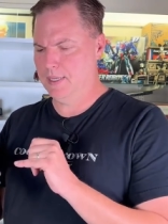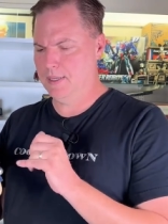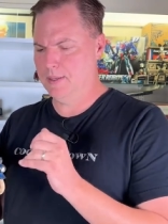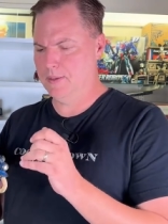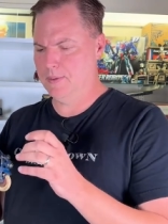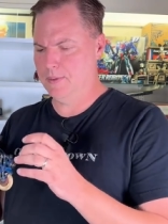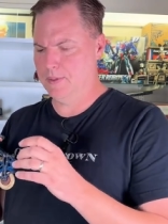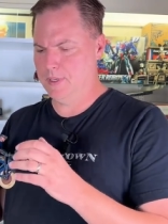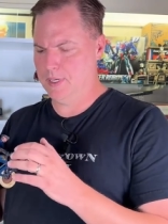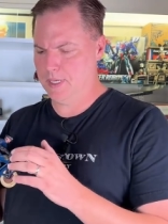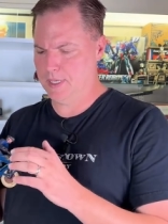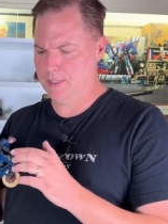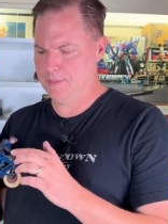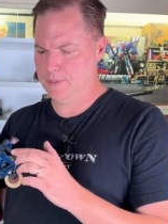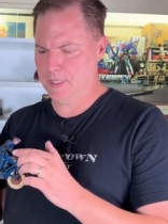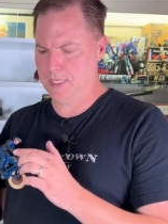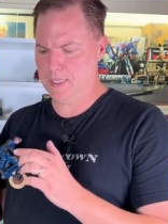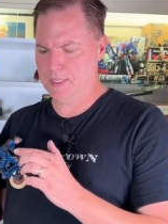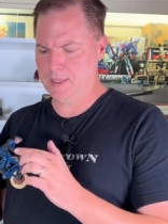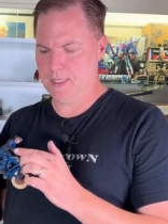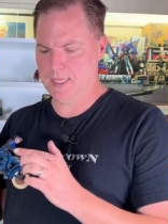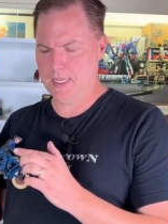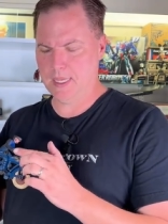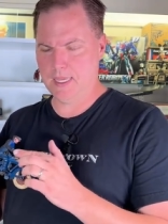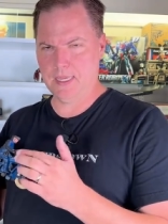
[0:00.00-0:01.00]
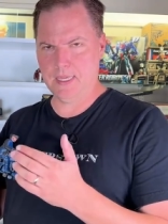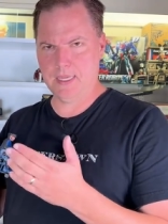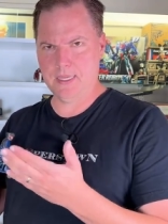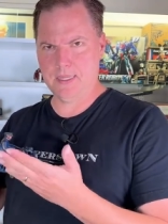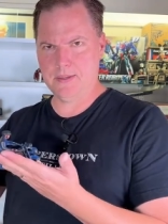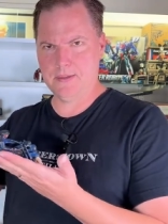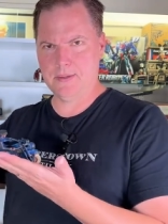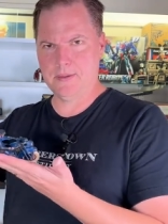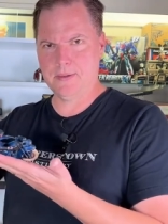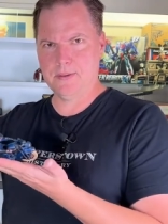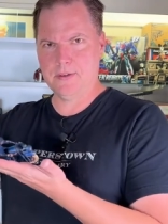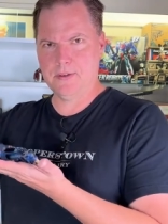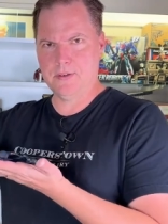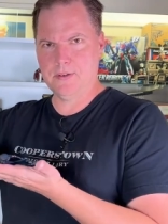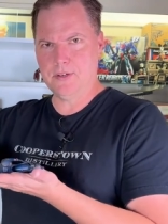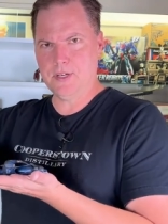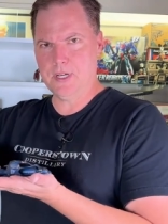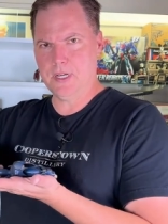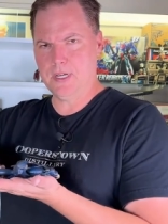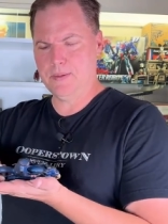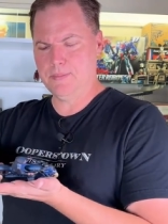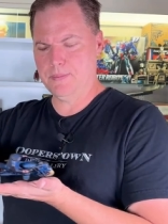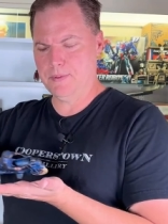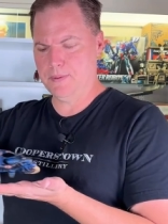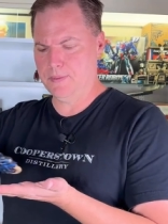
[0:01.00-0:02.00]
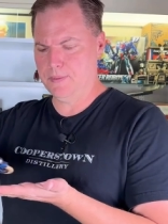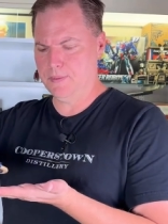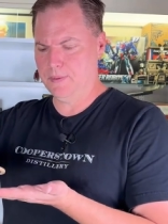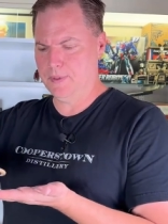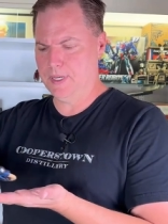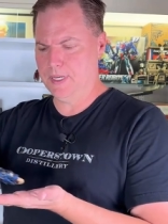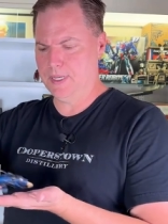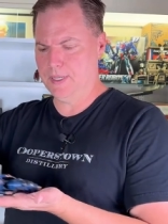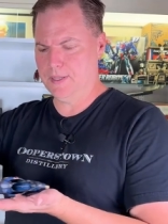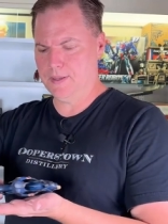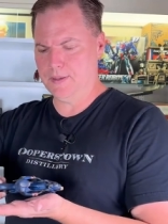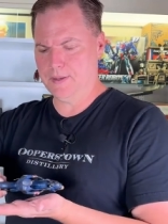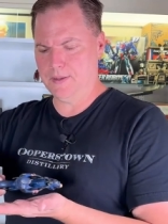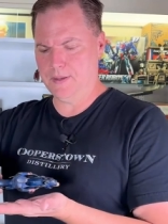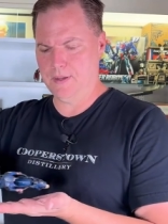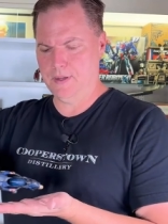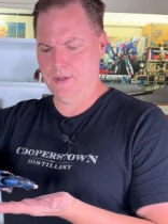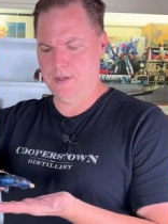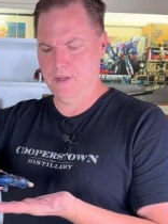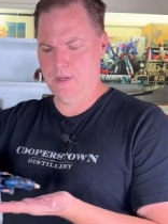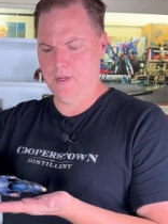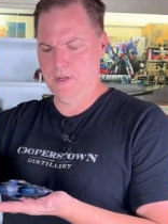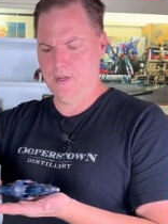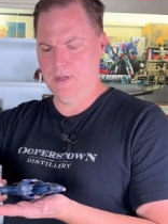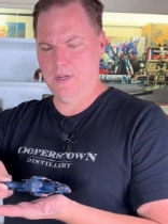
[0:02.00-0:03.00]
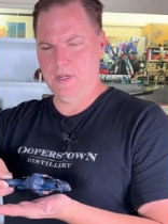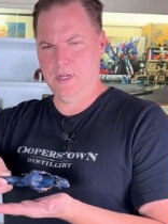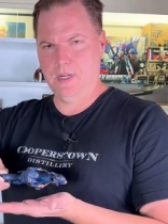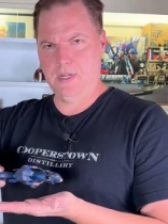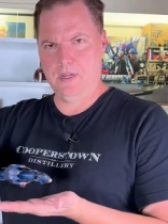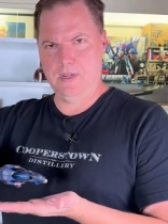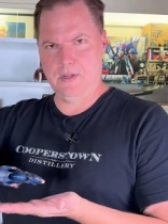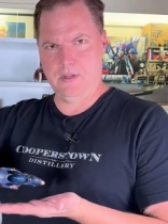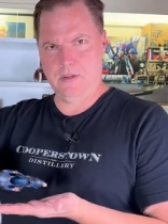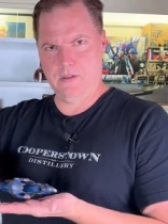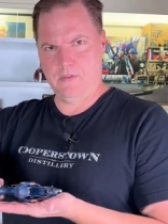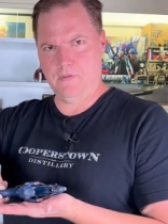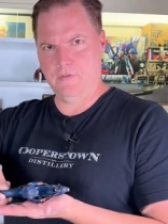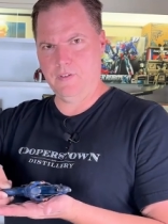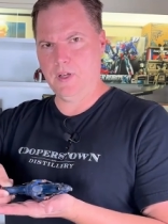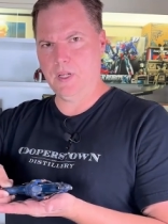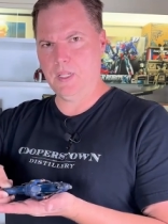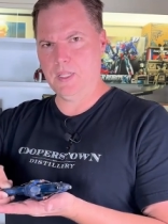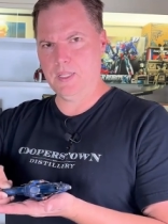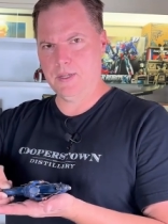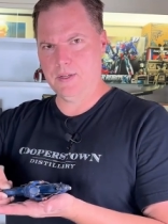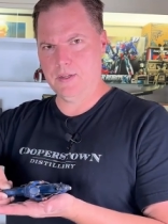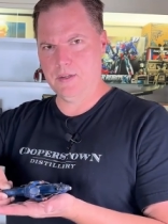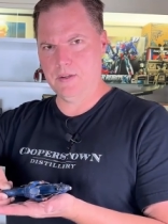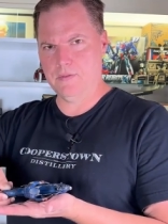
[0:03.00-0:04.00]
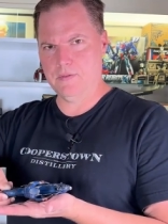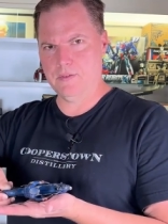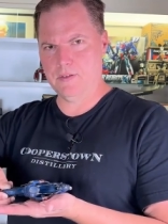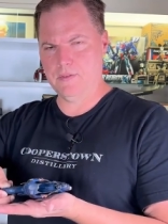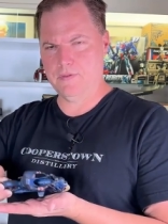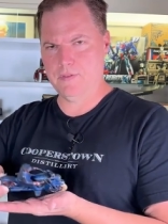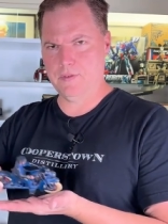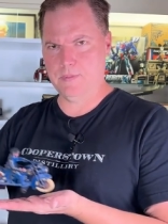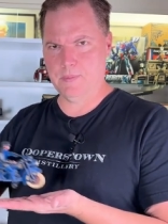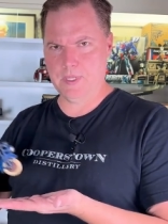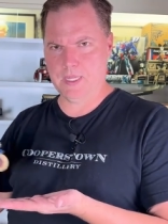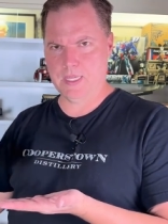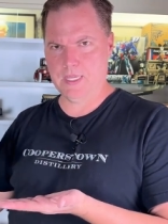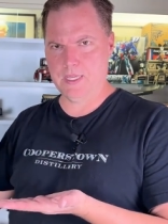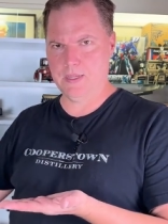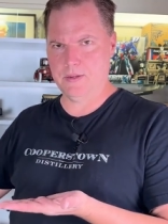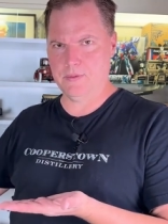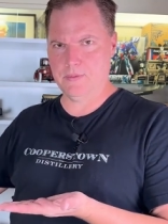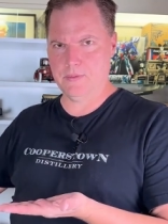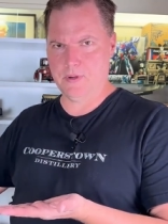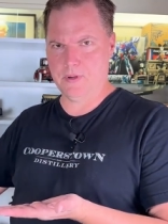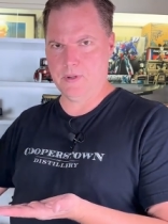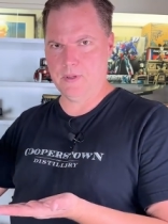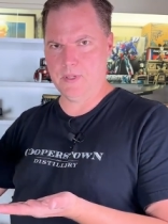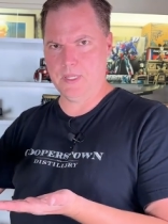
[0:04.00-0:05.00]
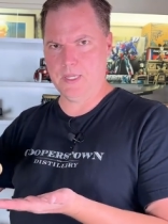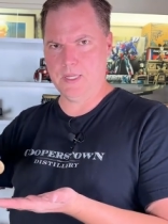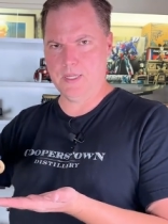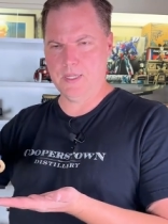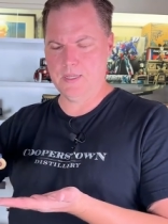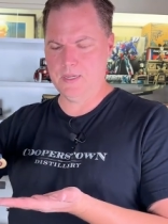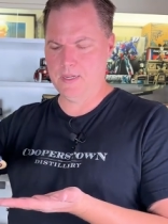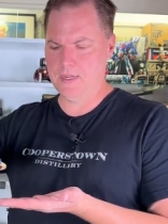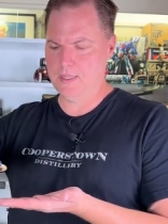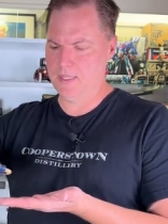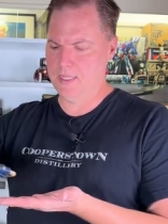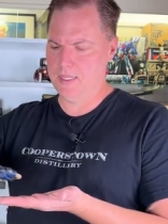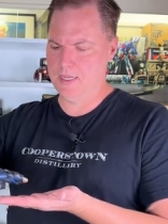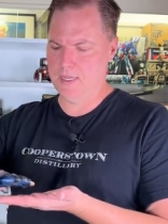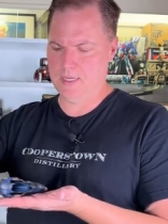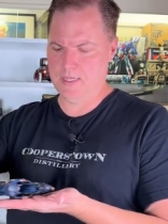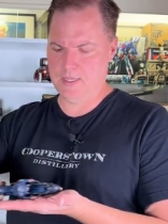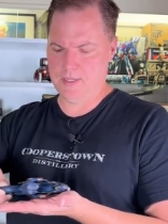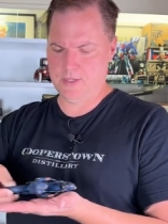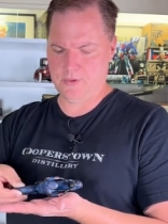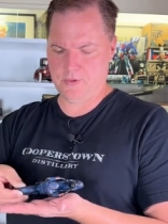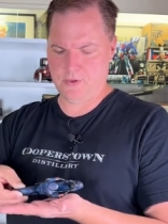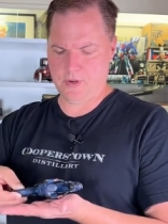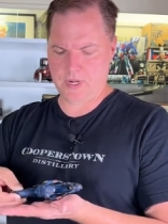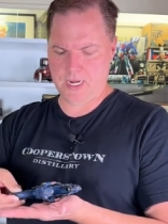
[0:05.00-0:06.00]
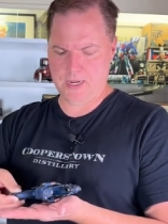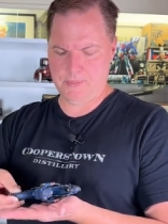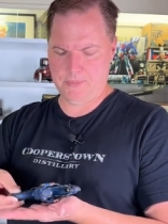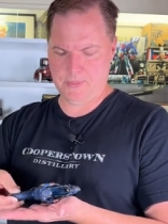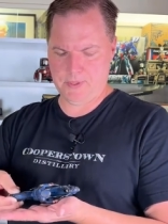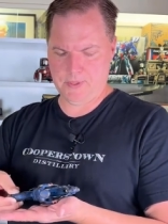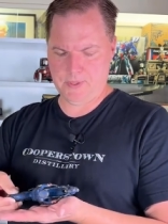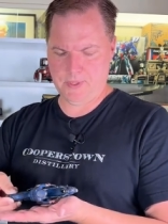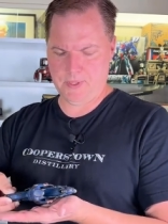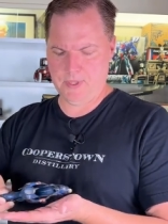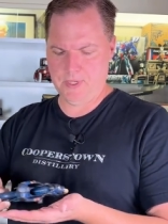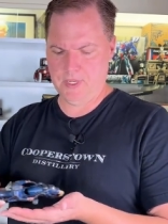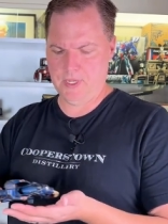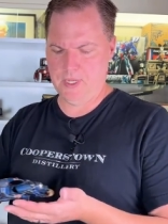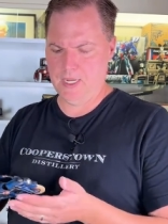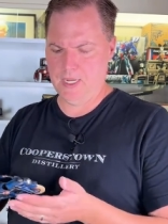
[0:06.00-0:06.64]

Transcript: You'd expect the hands to chip when it's falling over from the kid rolling it and then it scrapes,